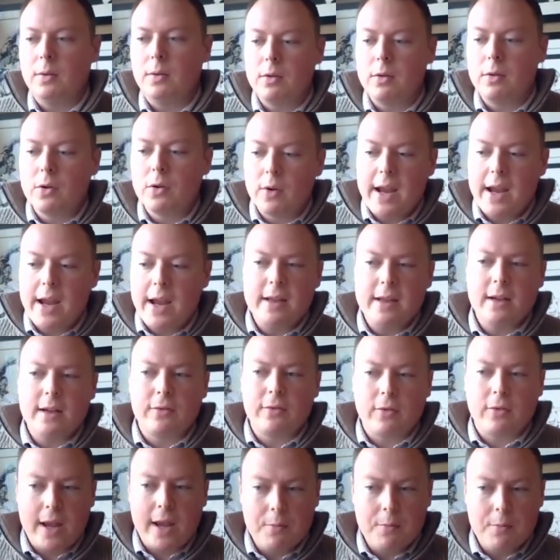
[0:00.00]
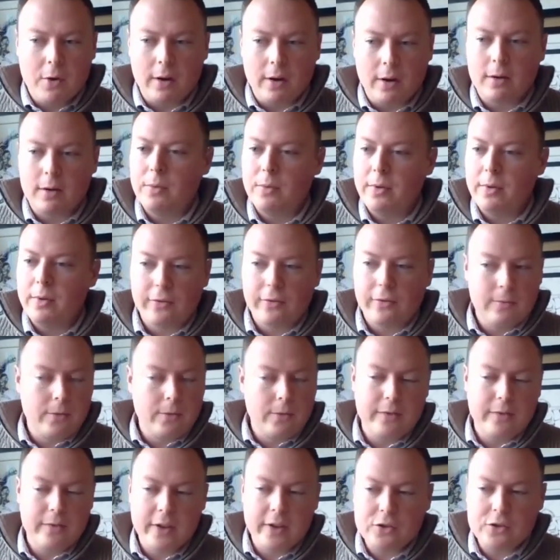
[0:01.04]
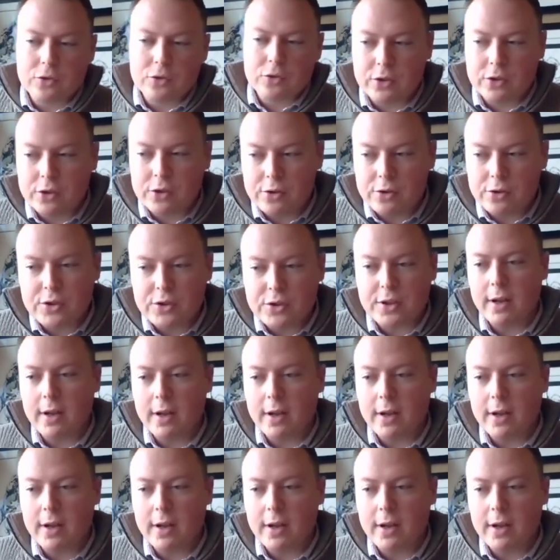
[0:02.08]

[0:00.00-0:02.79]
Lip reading: Creating a framework. We've introduced